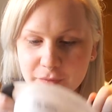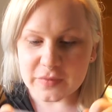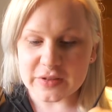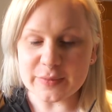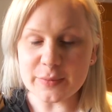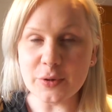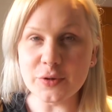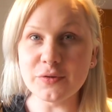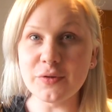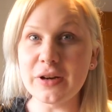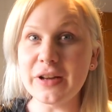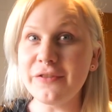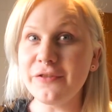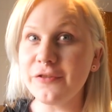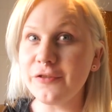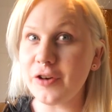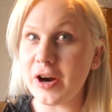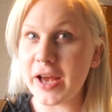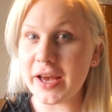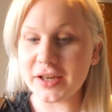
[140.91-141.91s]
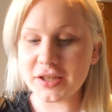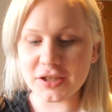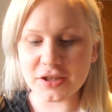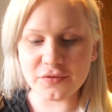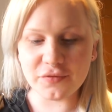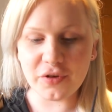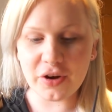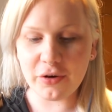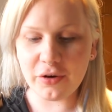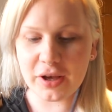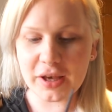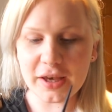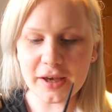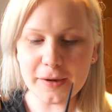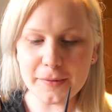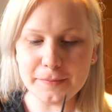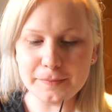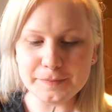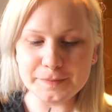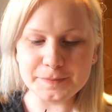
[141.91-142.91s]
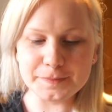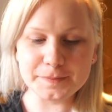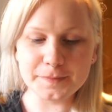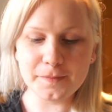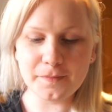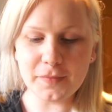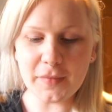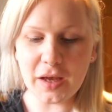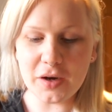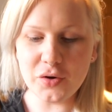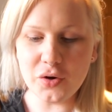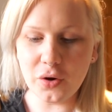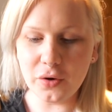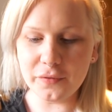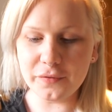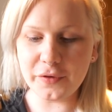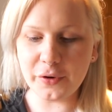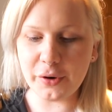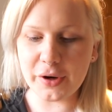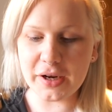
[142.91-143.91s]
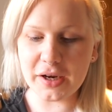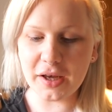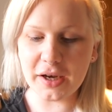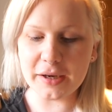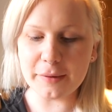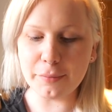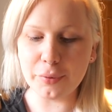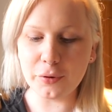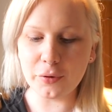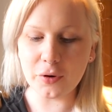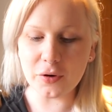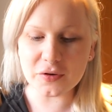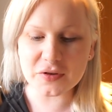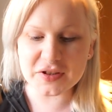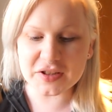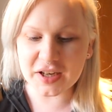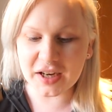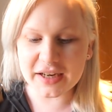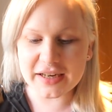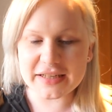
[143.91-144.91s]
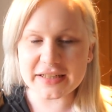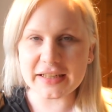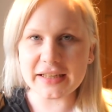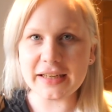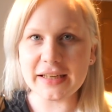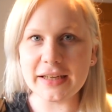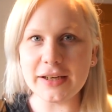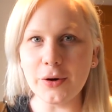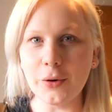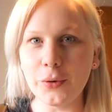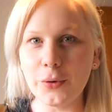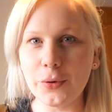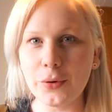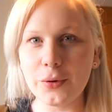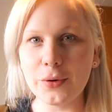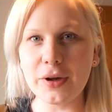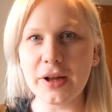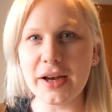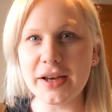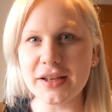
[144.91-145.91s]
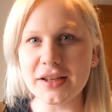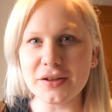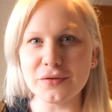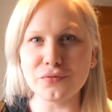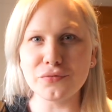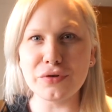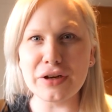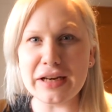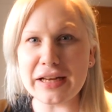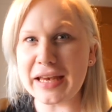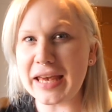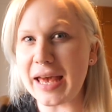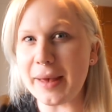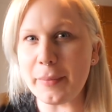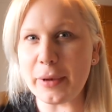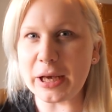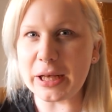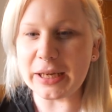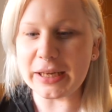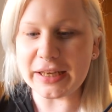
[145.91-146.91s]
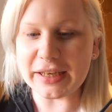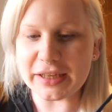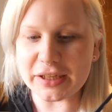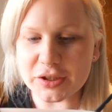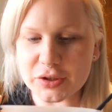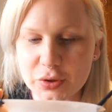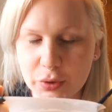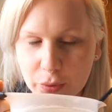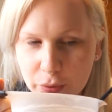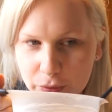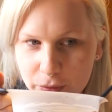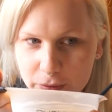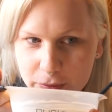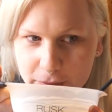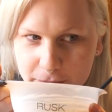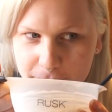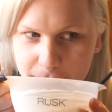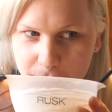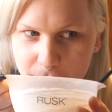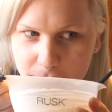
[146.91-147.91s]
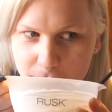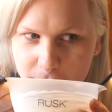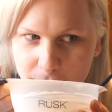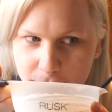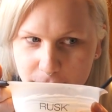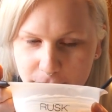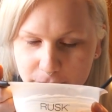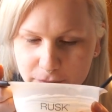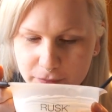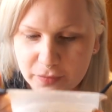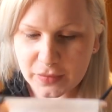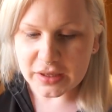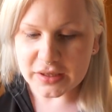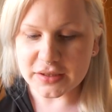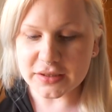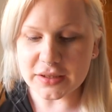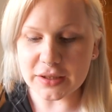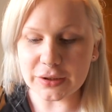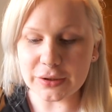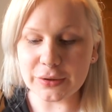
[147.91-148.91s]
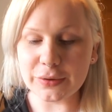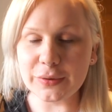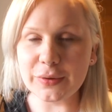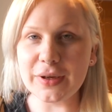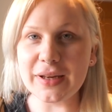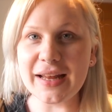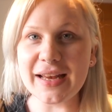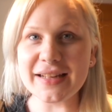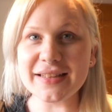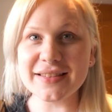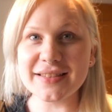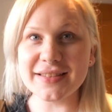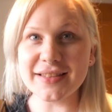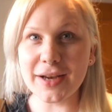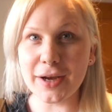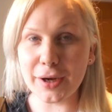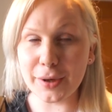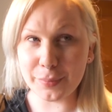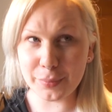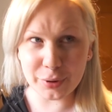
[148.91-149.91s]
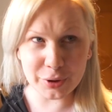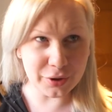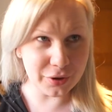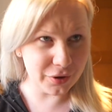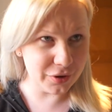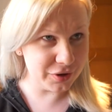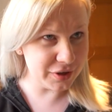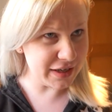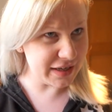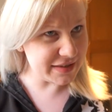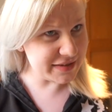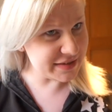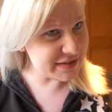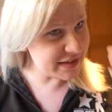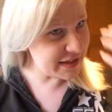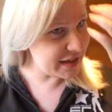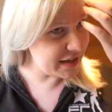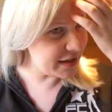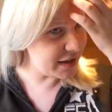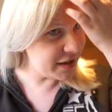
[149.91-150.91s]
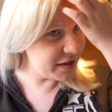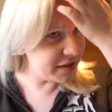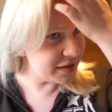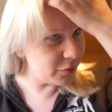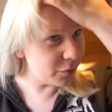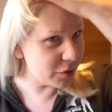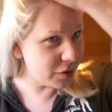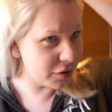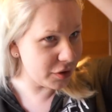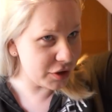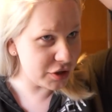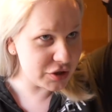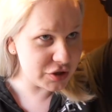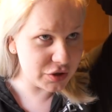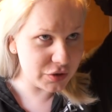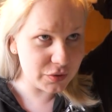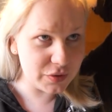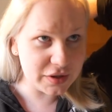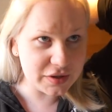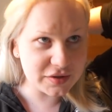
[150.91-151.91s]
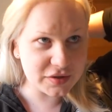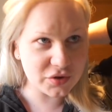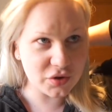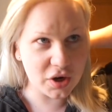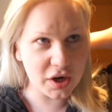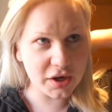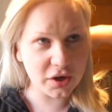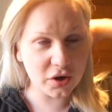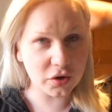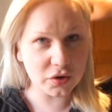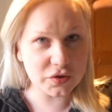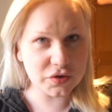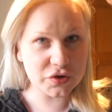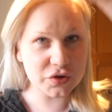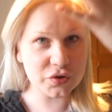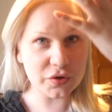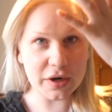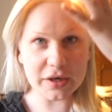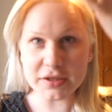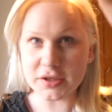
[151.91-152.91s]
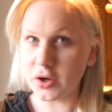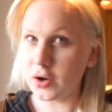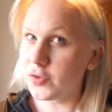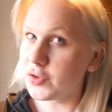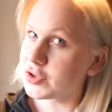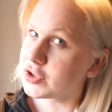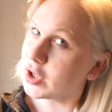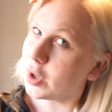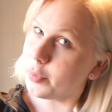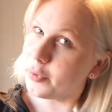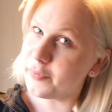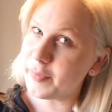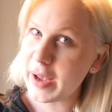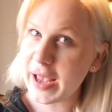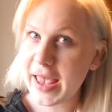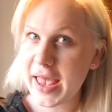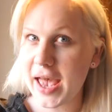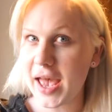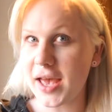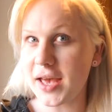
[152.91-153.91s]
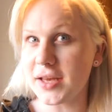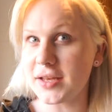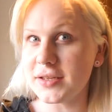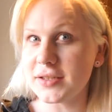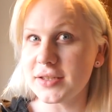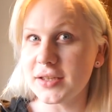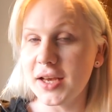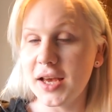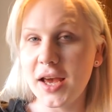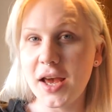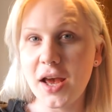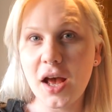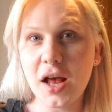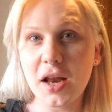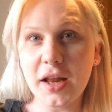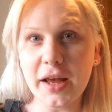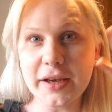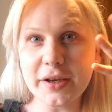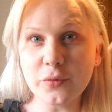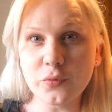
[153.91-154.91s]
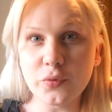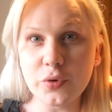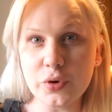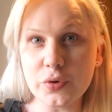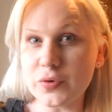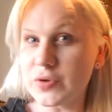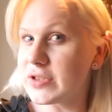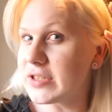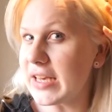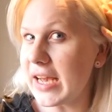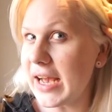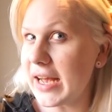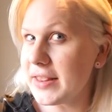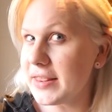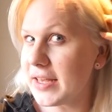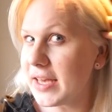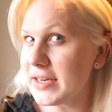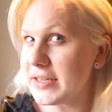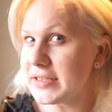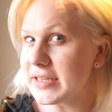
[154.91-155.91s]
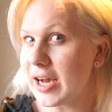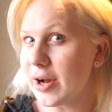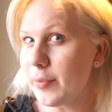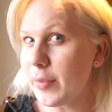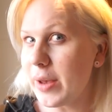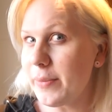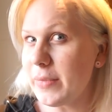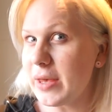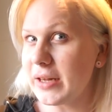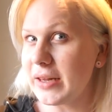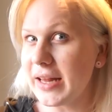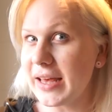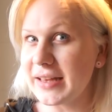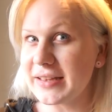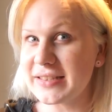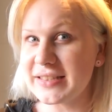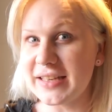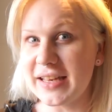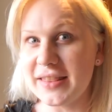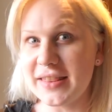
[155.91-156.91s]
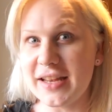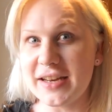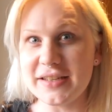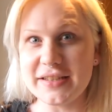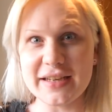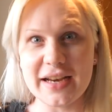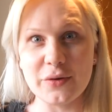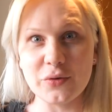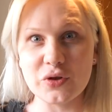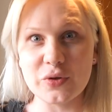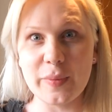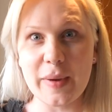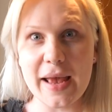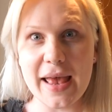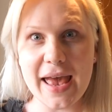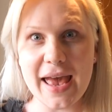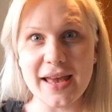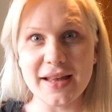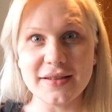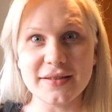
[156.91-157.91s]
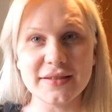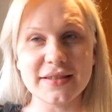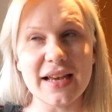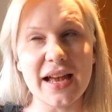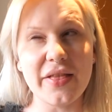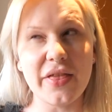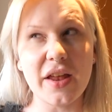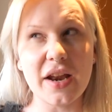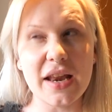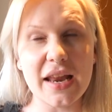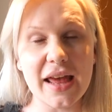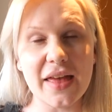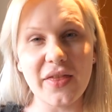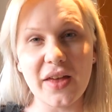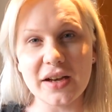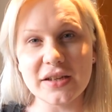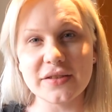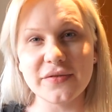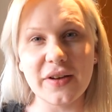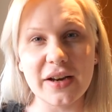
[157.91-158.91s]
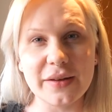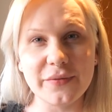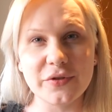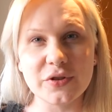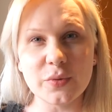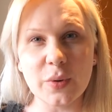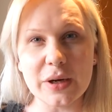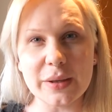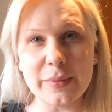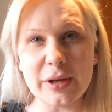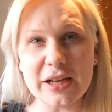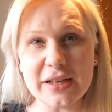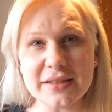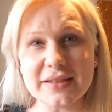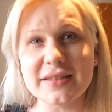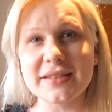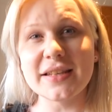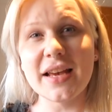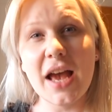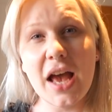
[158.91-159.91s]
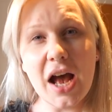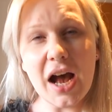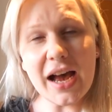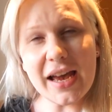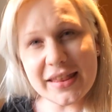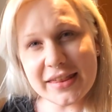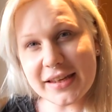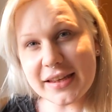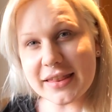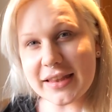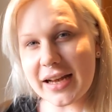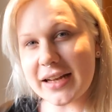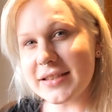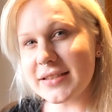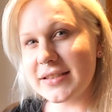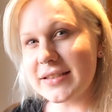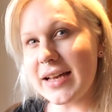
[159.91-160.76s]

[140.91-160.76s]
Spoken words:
smells really fresh, very not very like peroxide-y or like really chemically at all. So let's put it on and see. I think what I'm going to do is try and concentrate it on the top of my head, like roots, and then down my mid-lengths, and then down to my ends, and then let that develop for 20 minutes. I think that